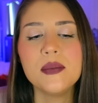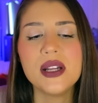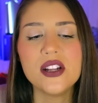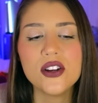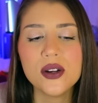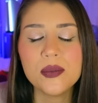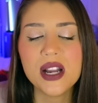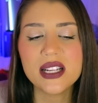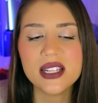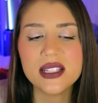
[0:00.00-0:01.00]
But her
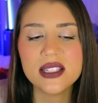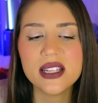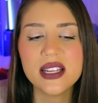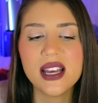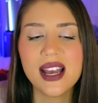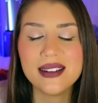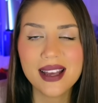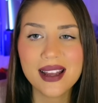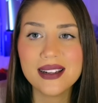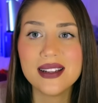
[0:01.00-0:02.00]
pregnancy had to
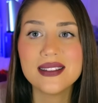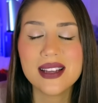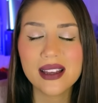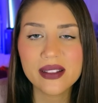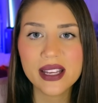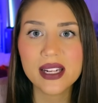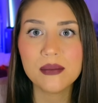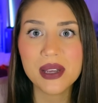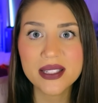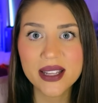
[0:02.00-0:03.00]
end sadly in
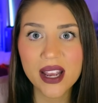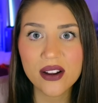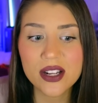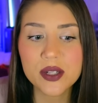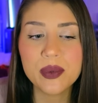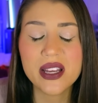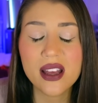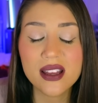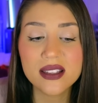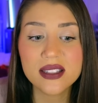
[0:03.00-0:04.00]
a miscarriage
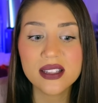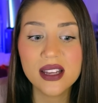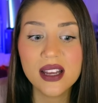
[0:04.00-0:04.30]
because